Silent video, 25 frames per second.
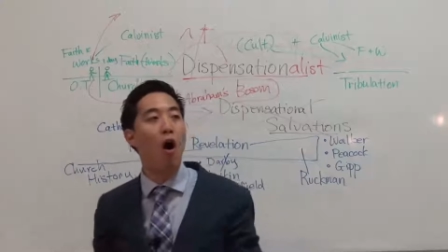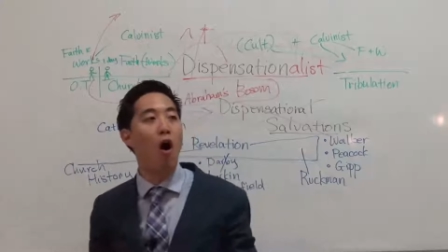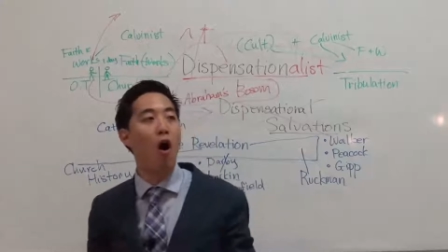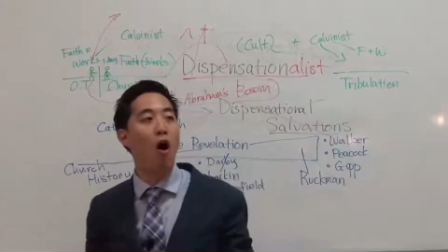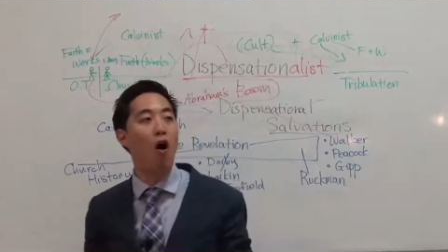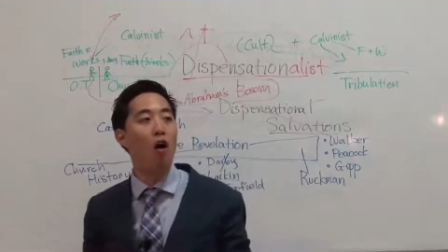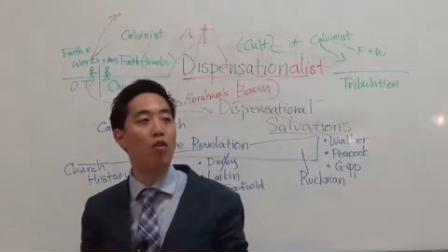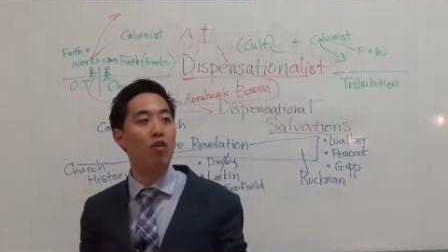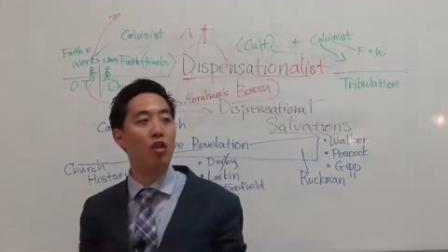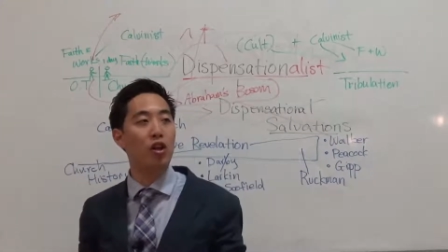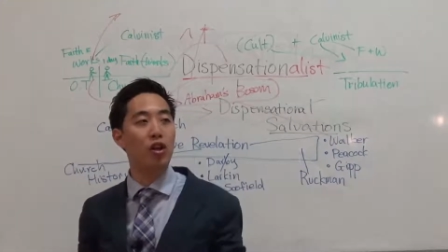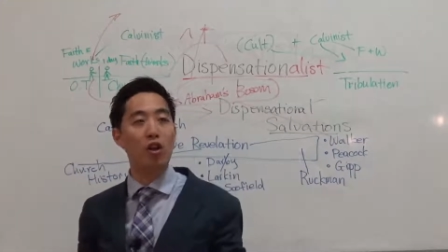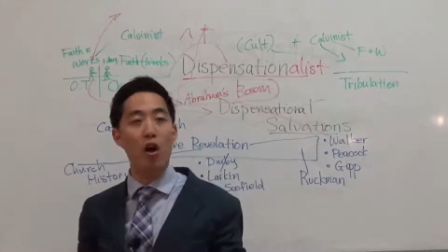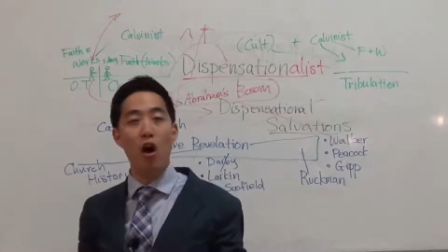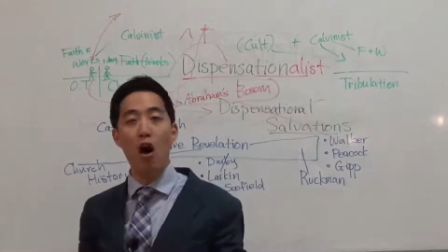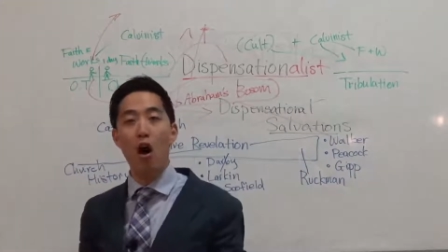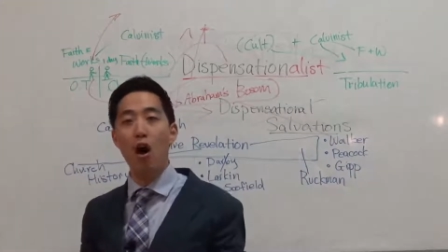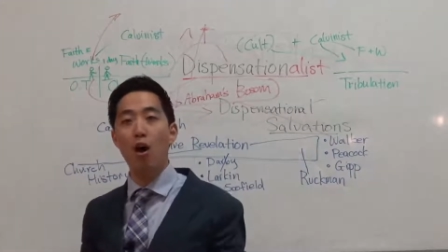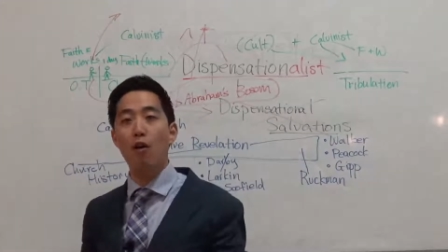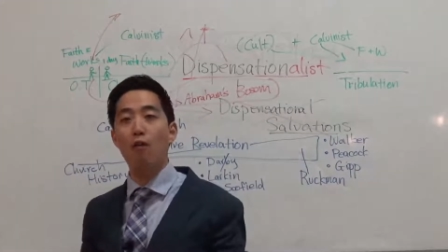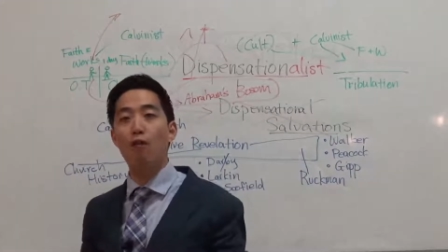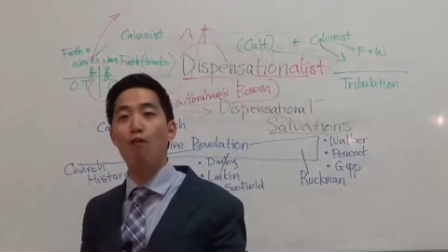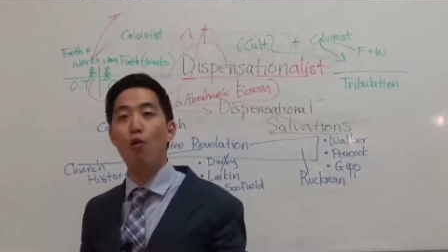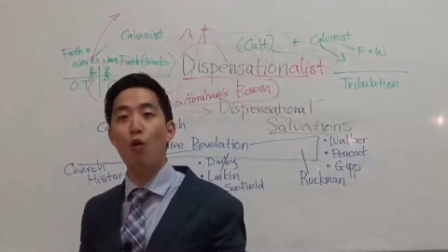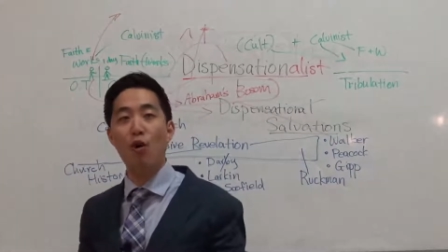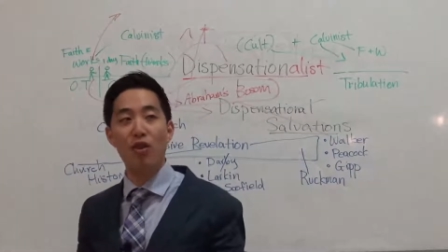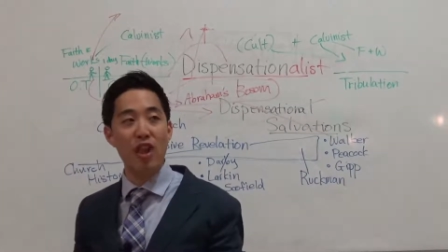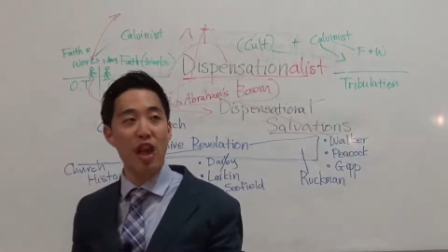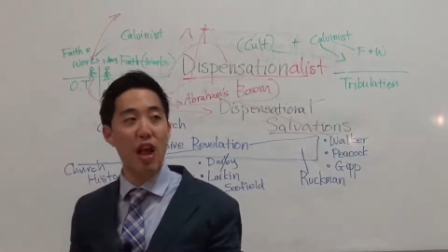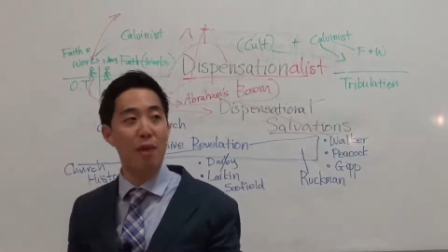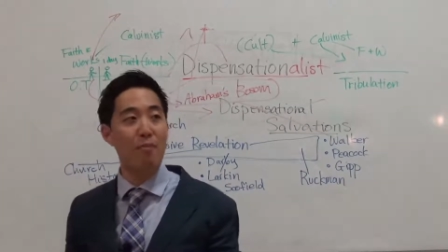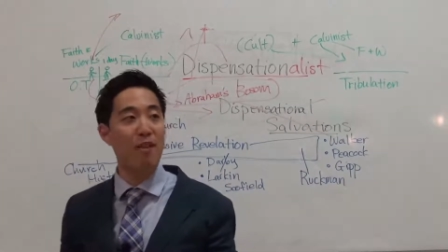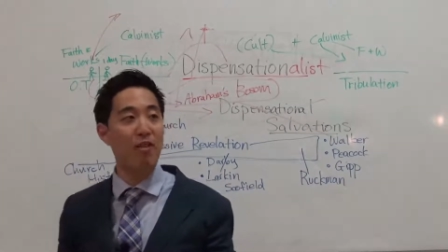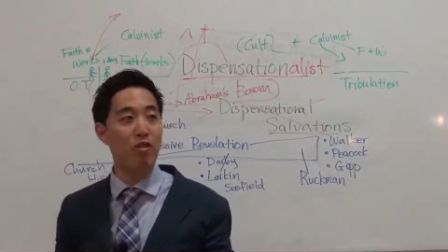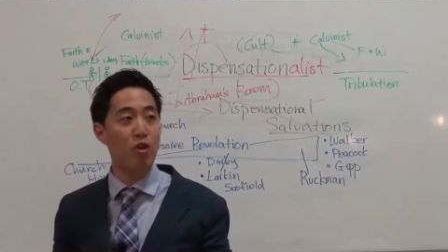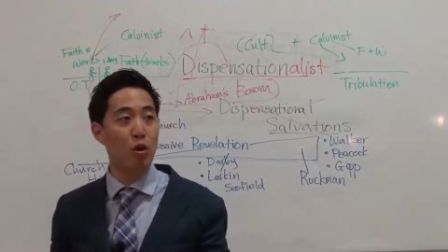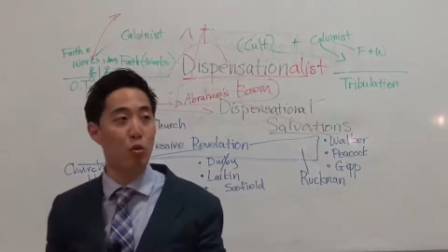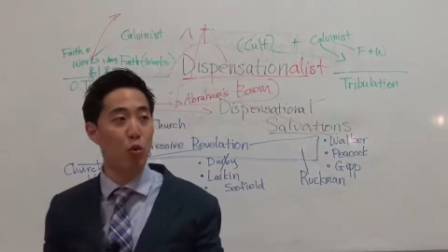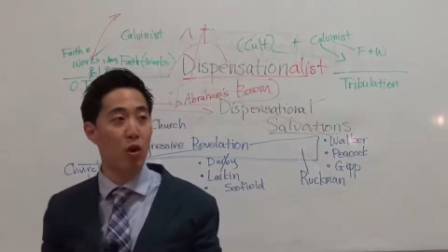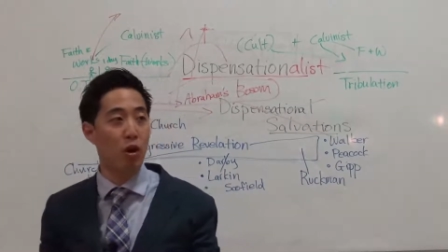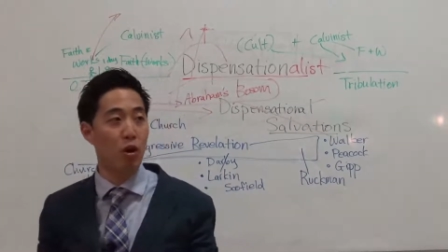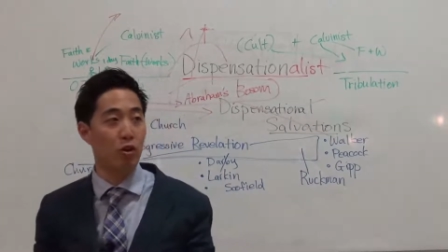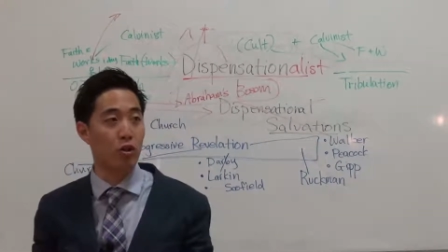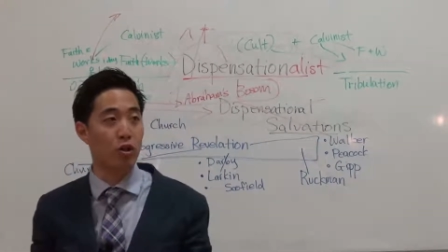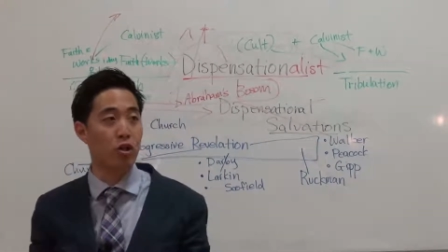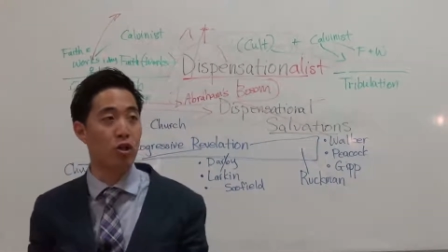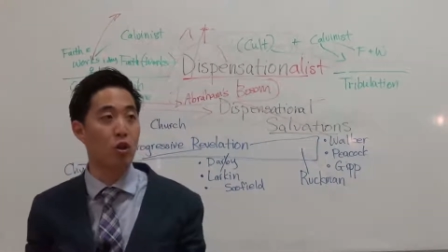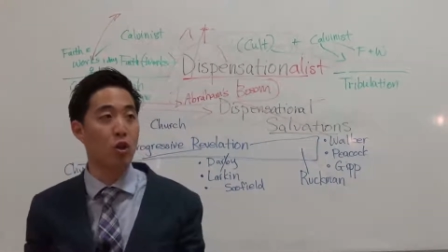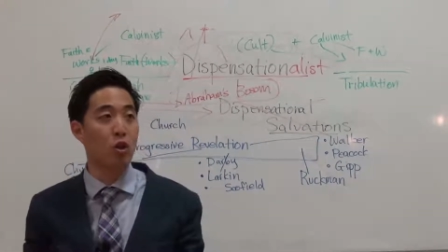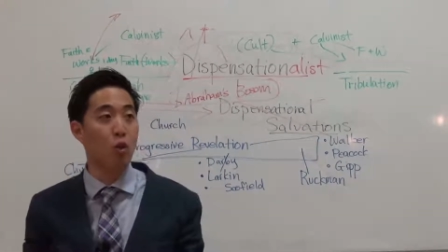all the law for them in the
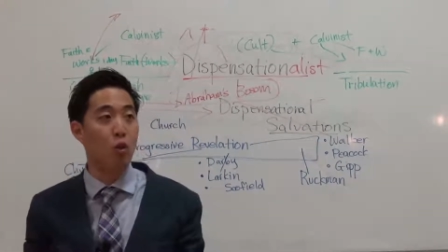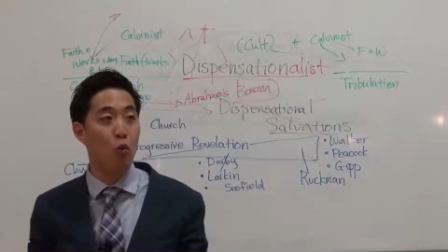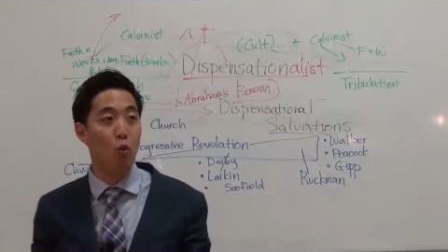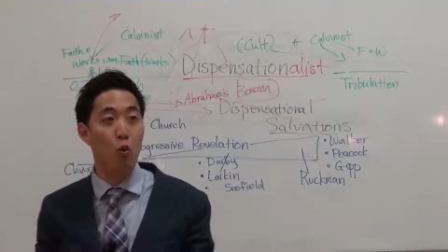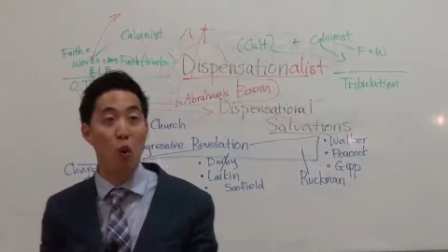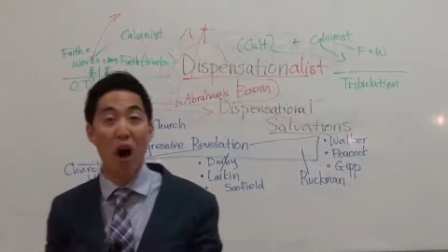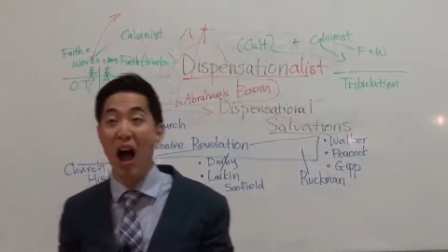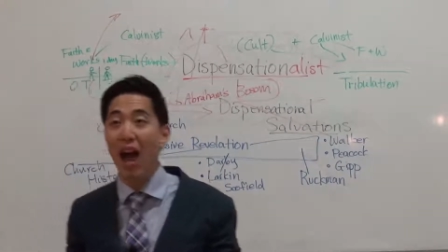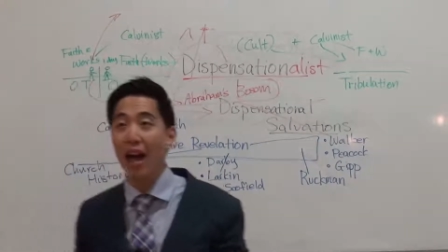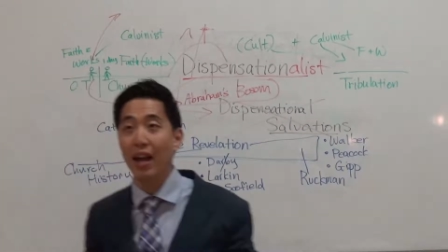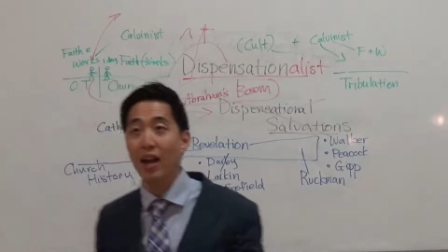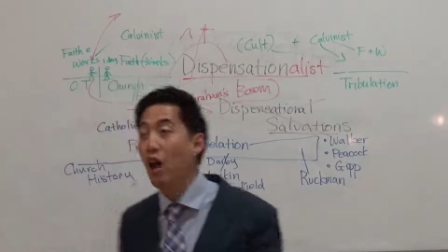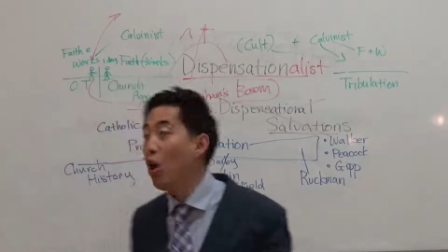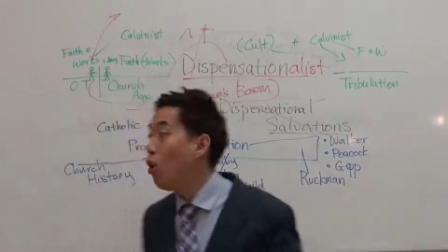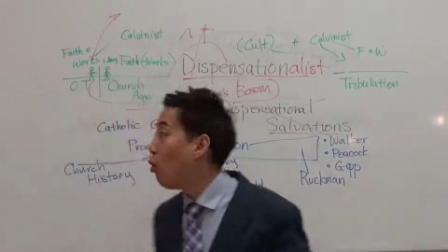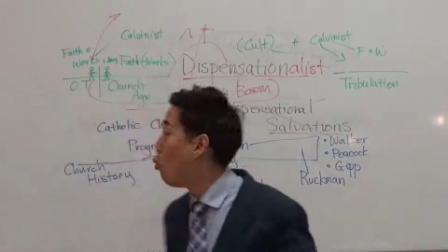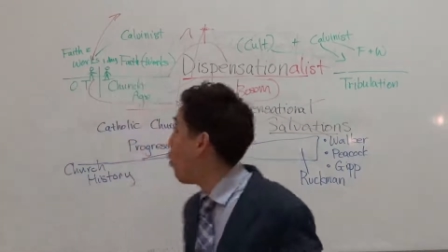works. Why?